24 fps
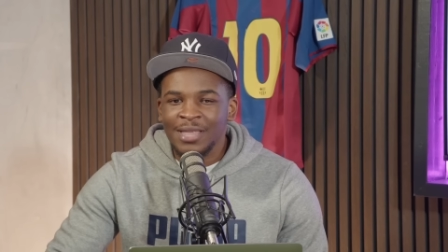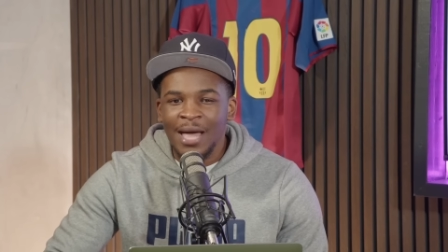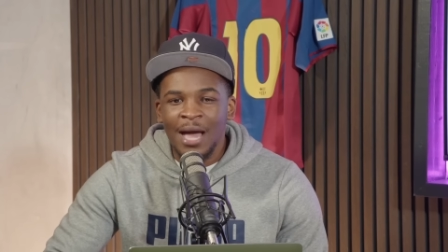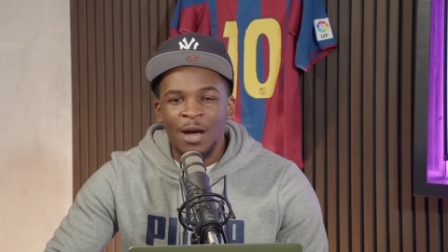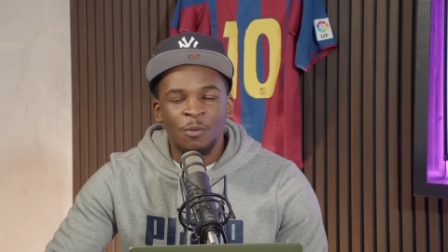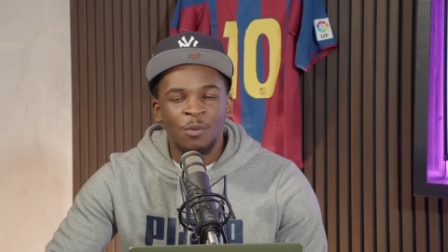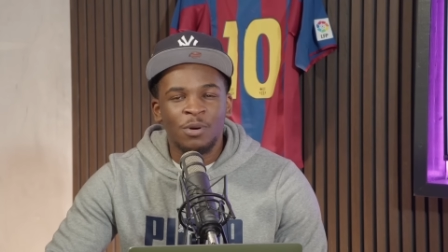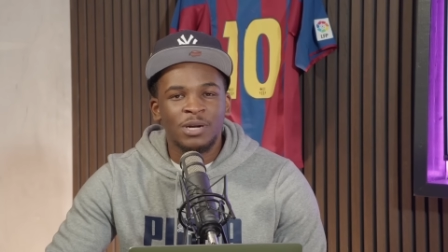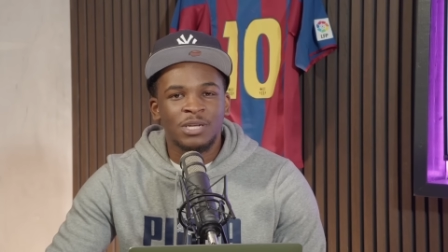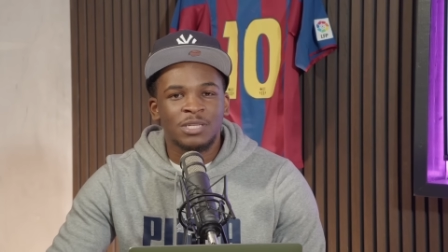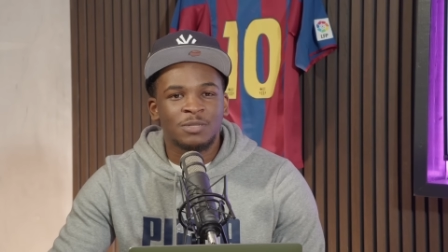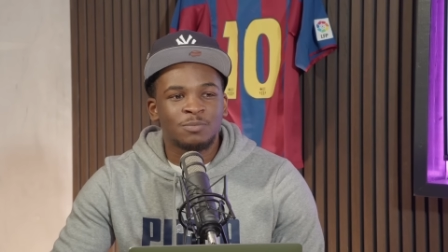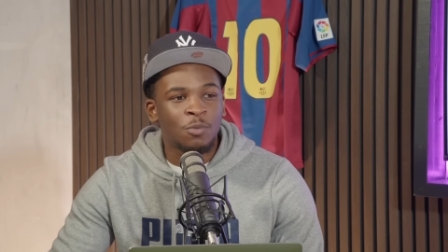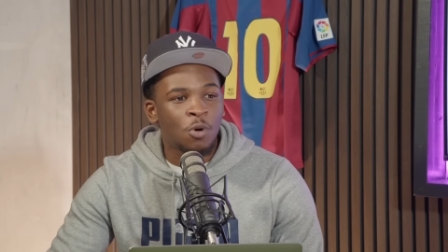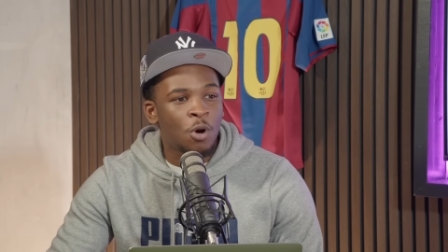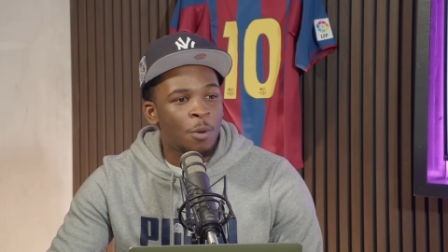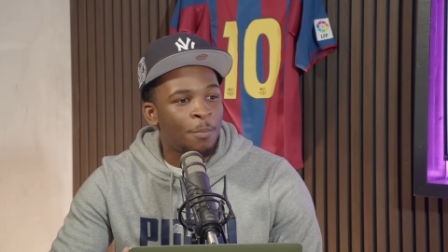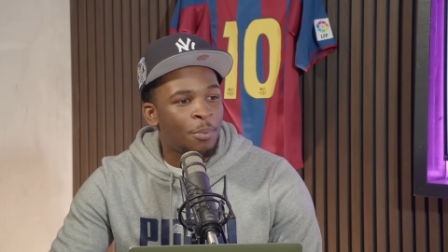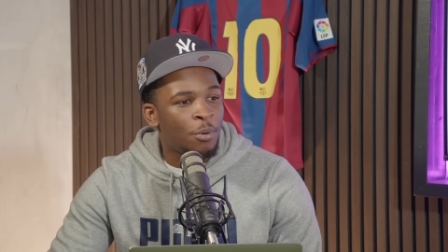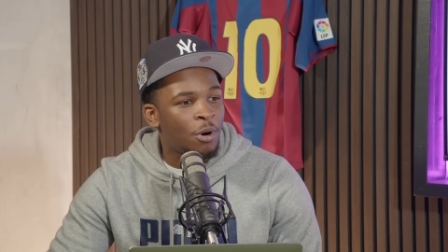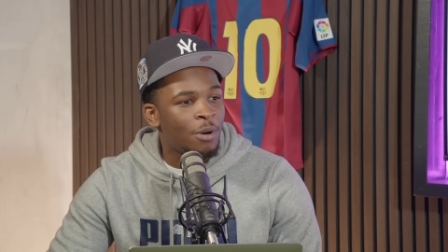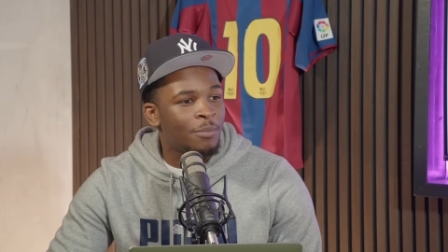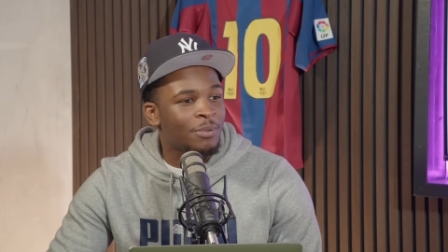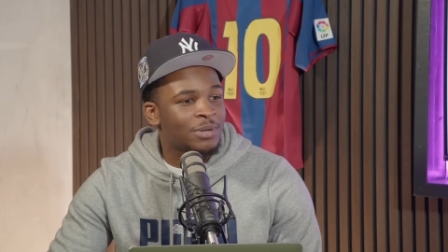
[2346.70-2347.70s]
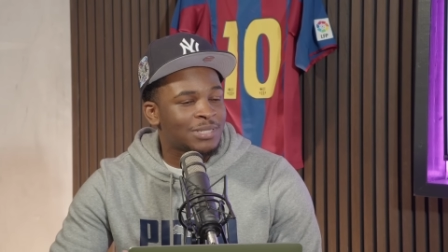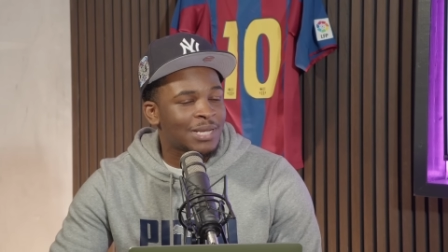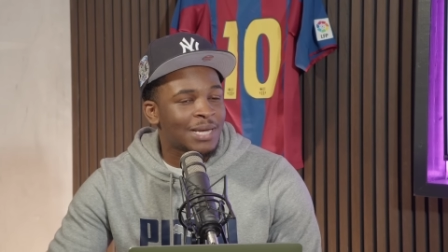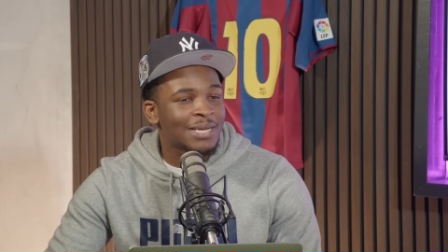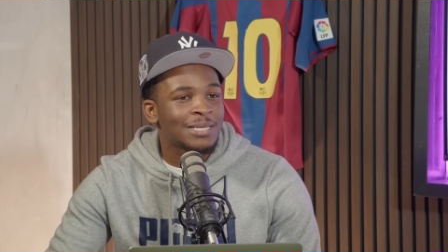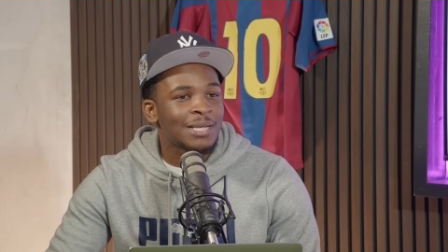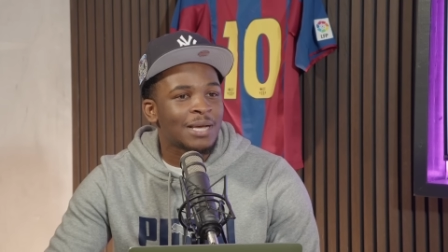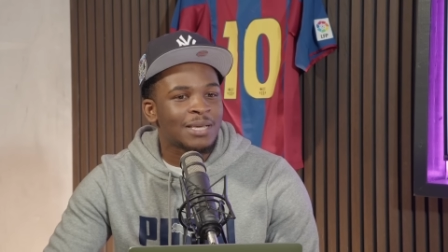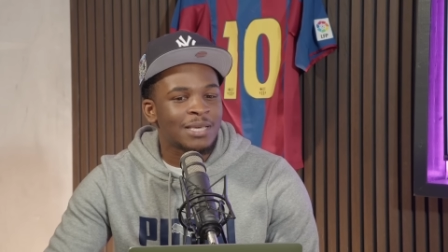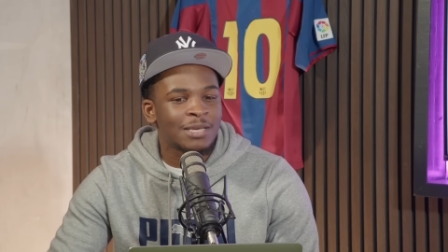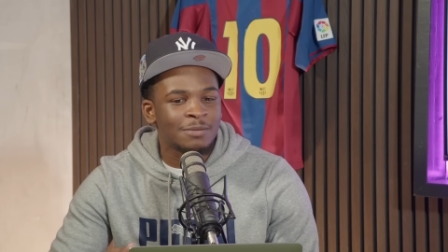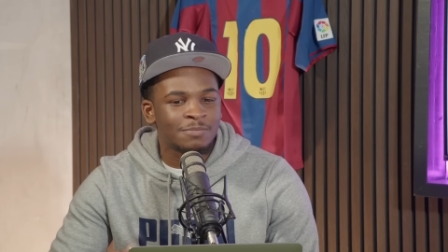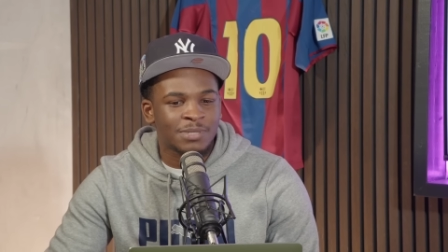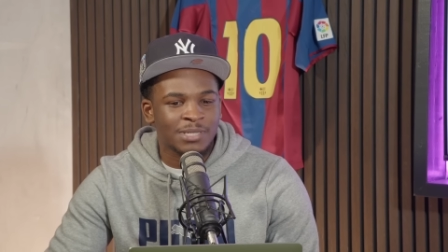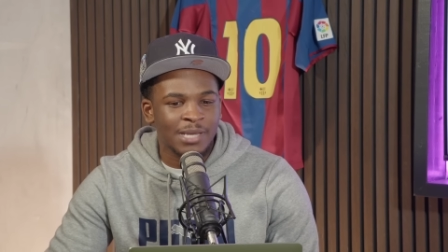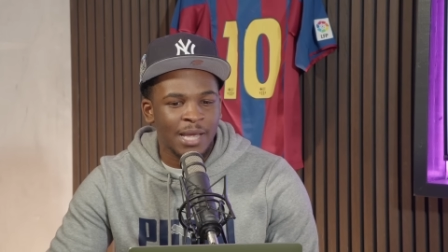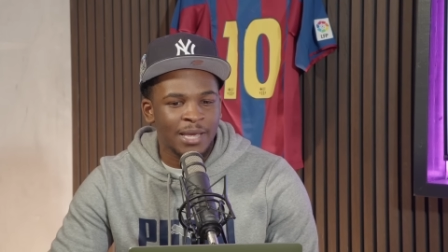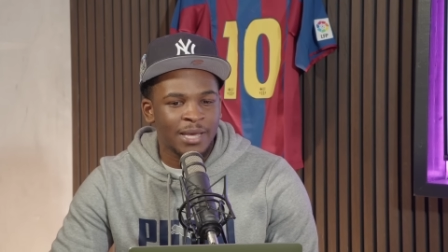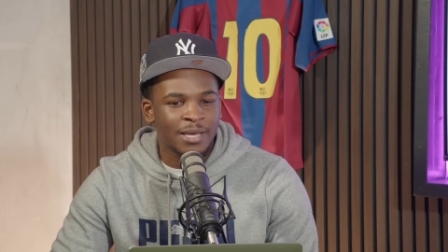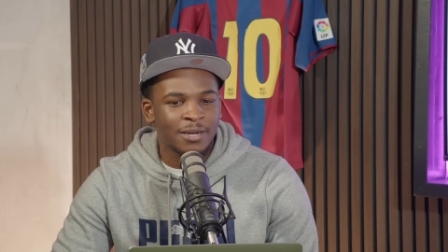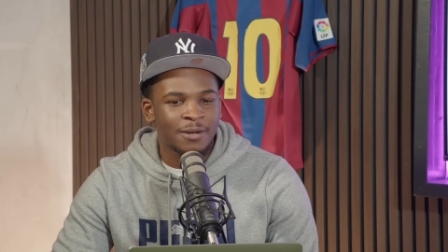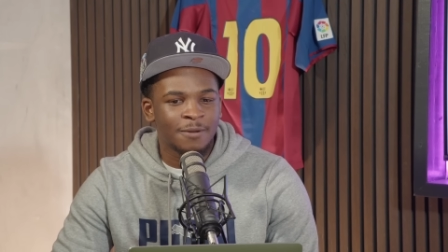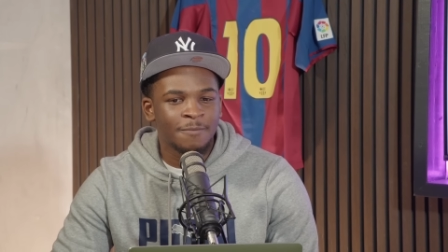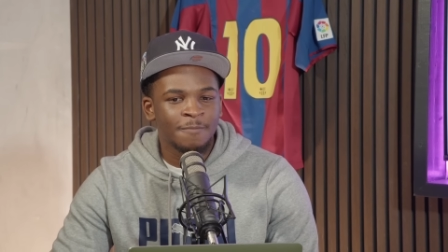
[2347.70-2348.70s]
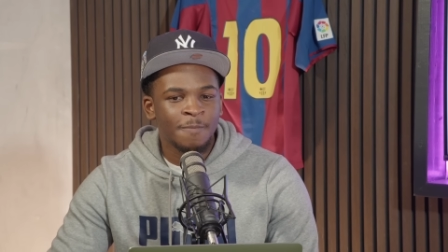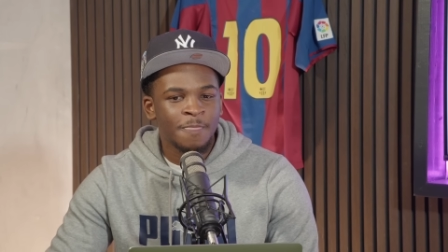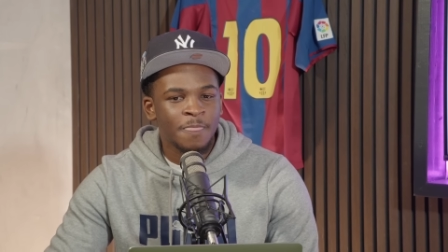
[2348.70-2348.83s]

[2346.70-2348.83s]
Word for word: that one is more important because I, I, keep saying,